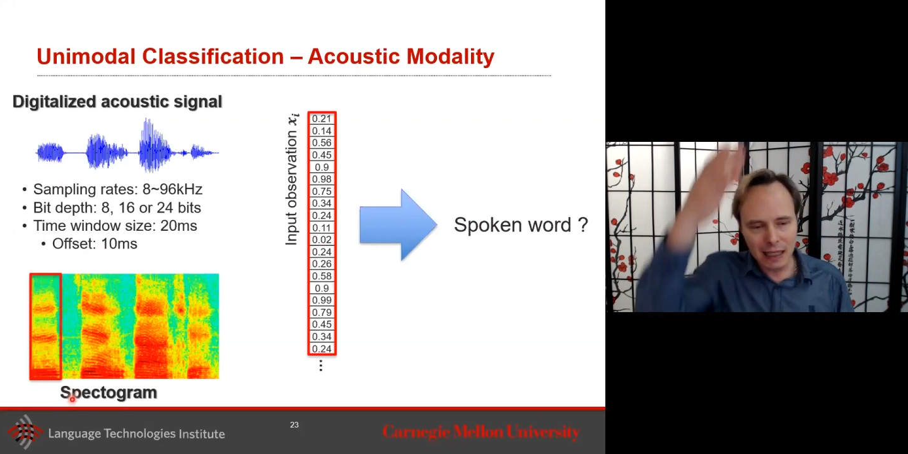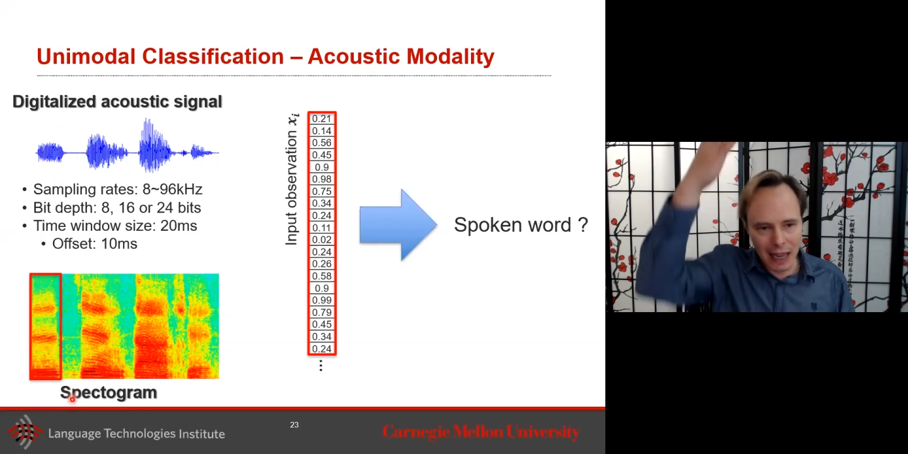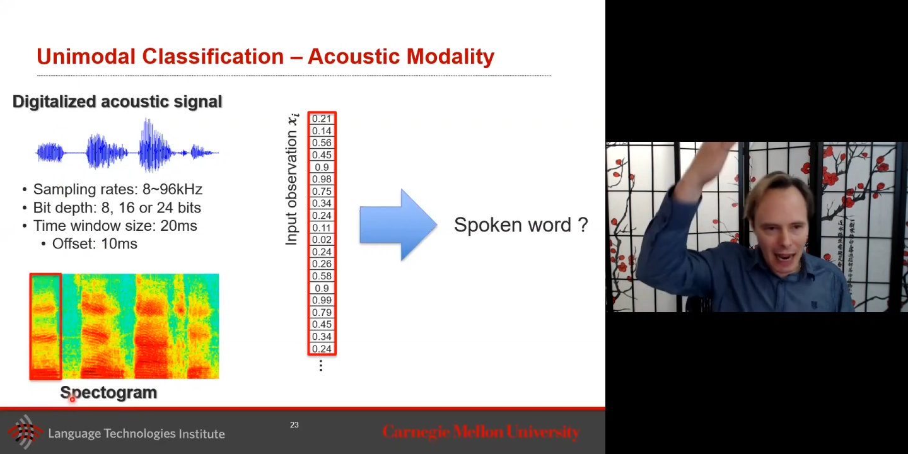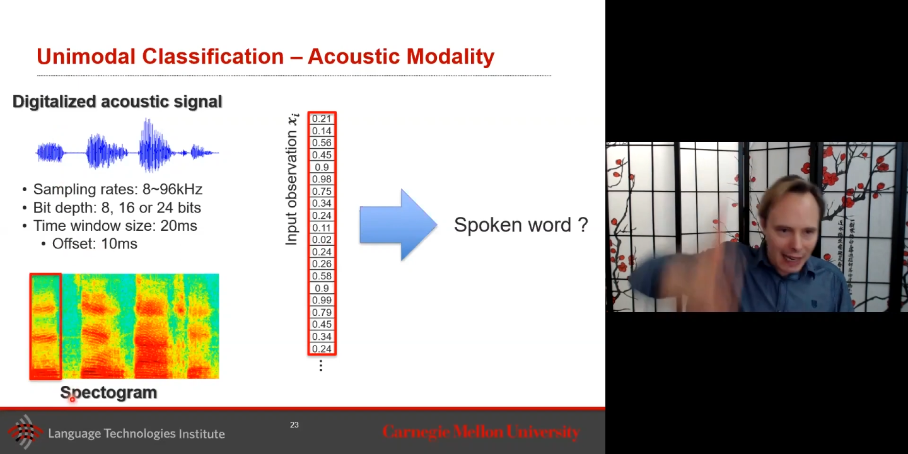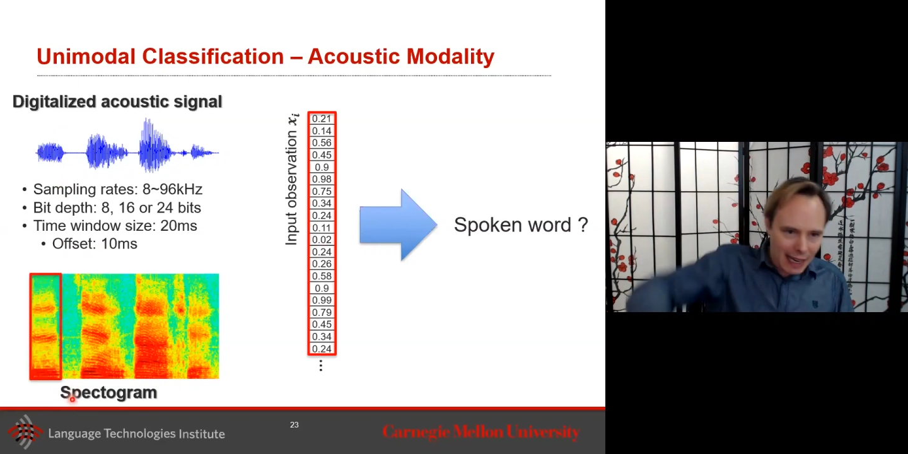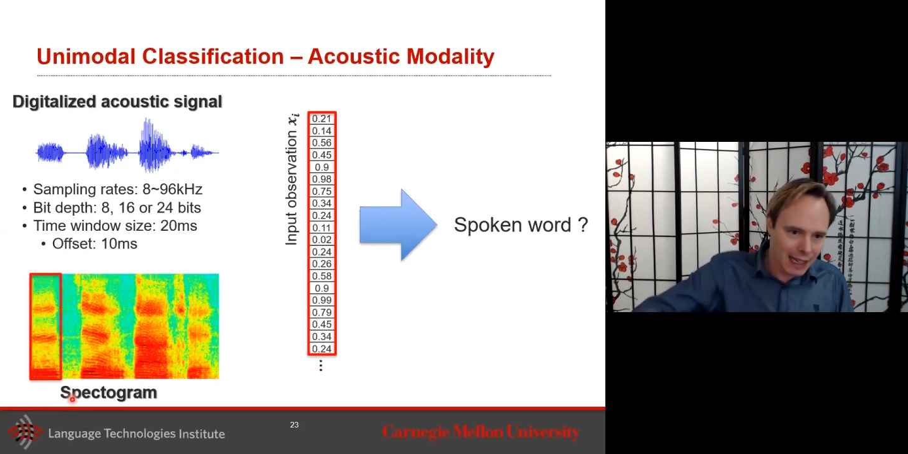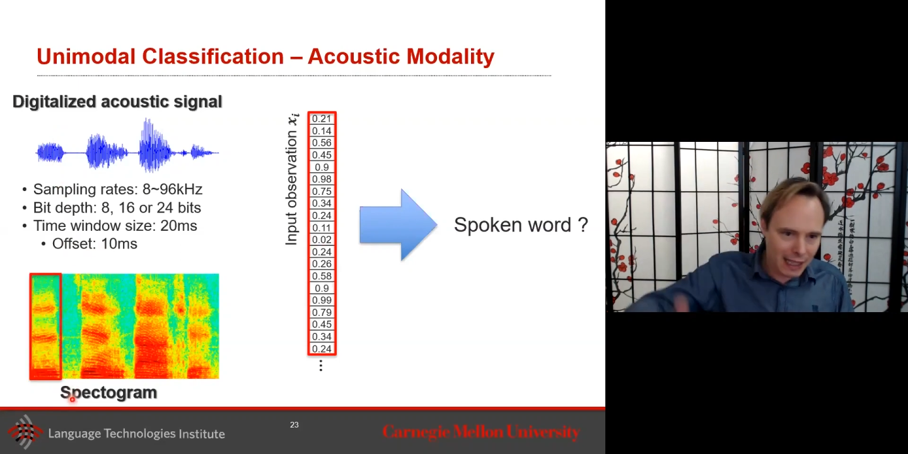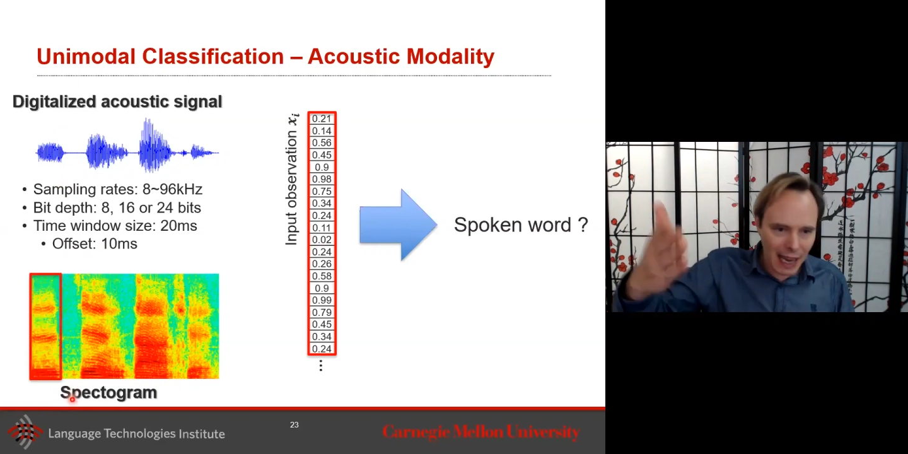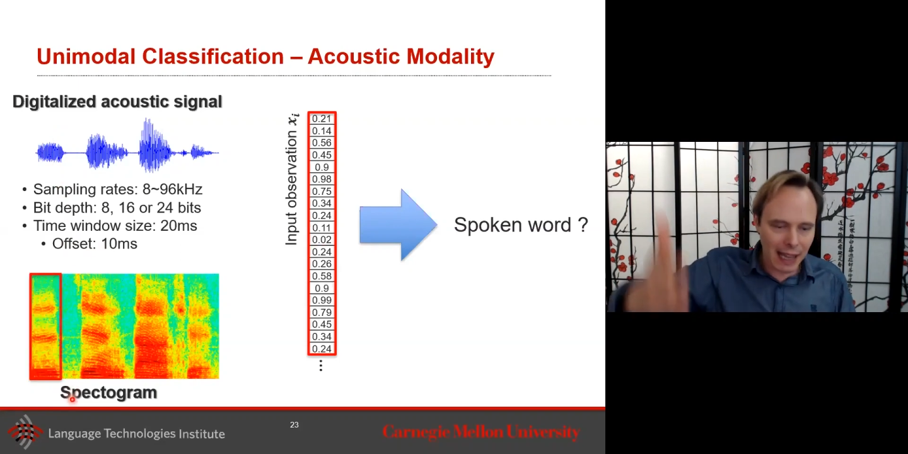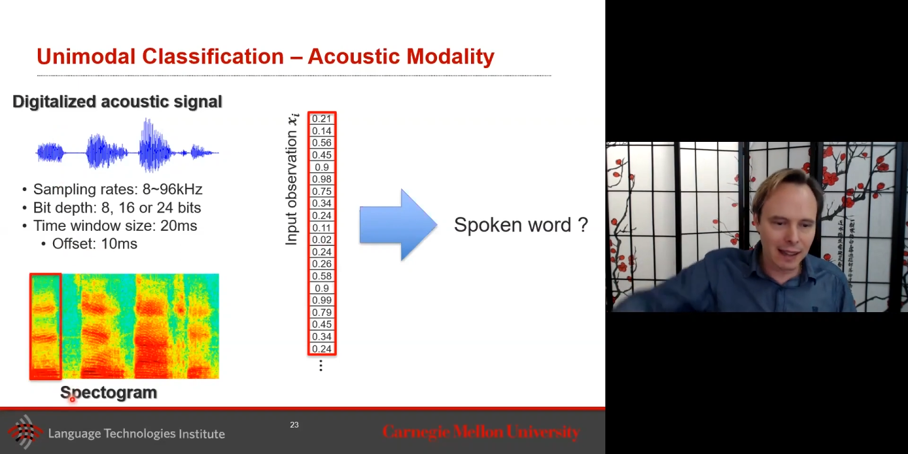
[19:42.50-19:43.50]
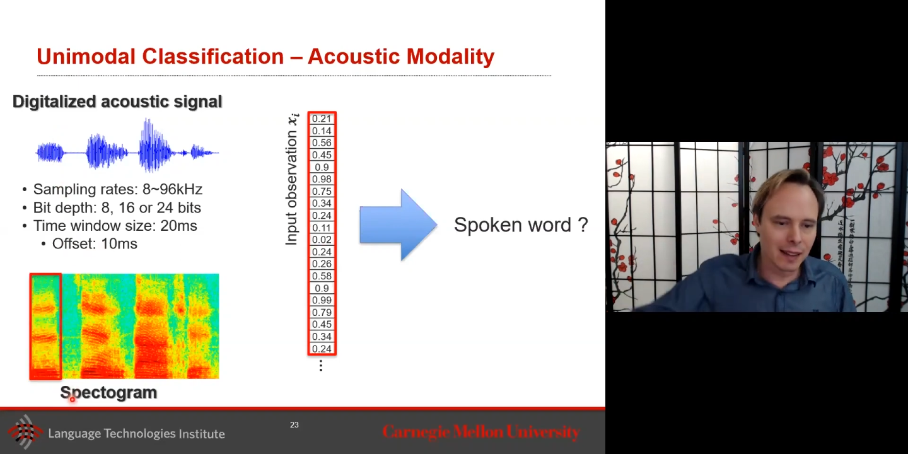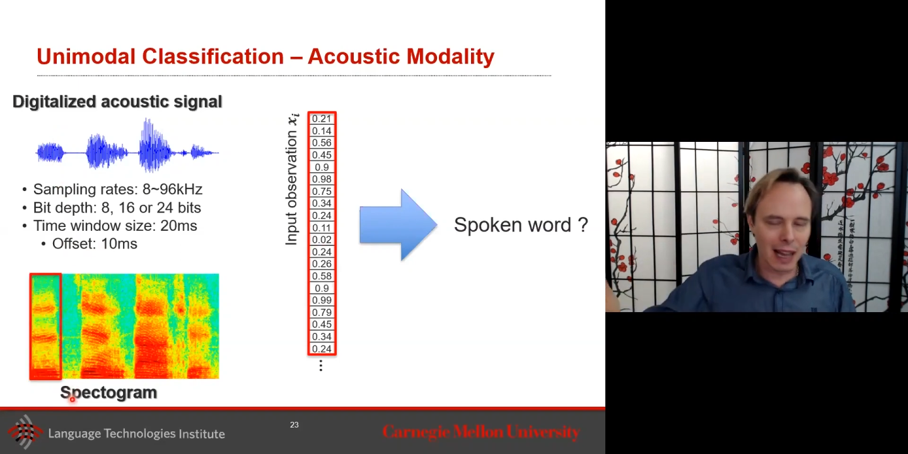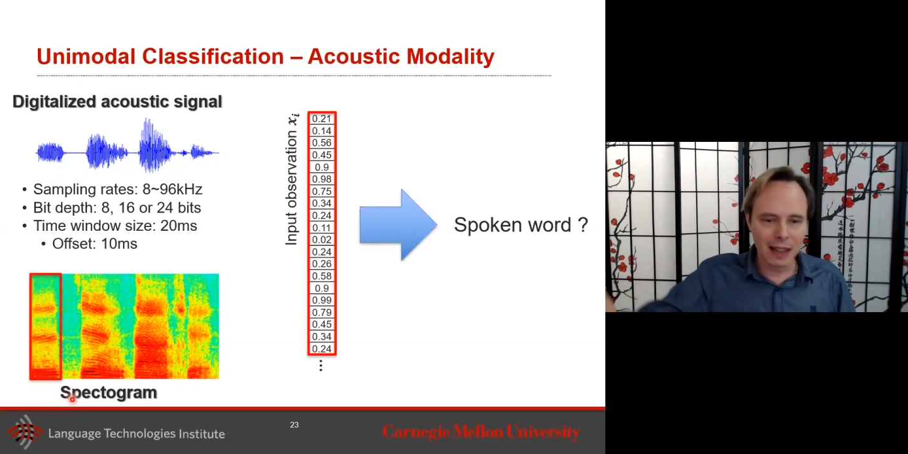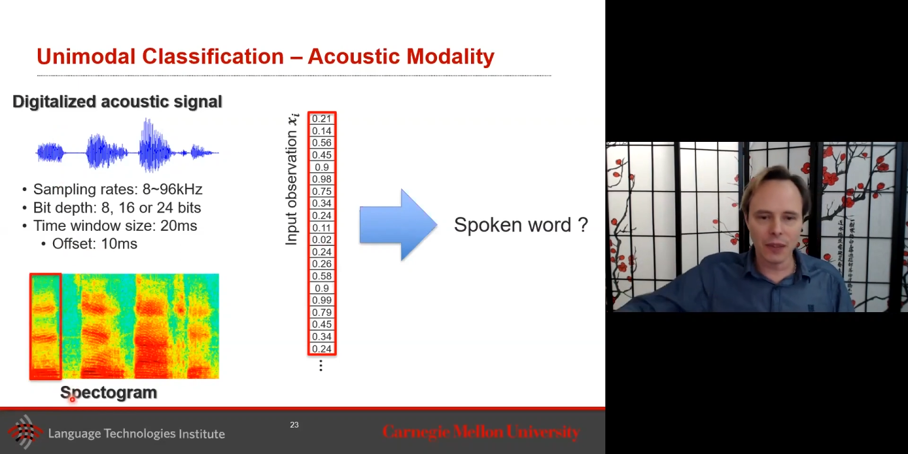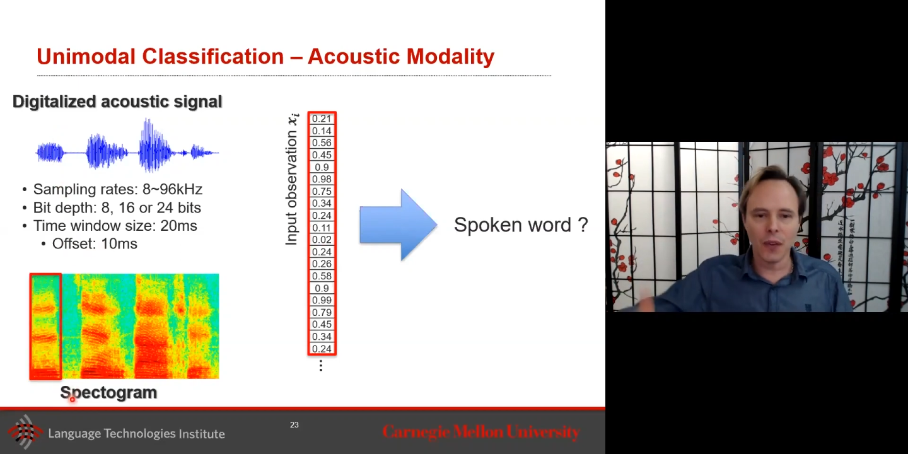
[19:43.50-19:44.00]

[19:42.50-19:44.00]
I can get that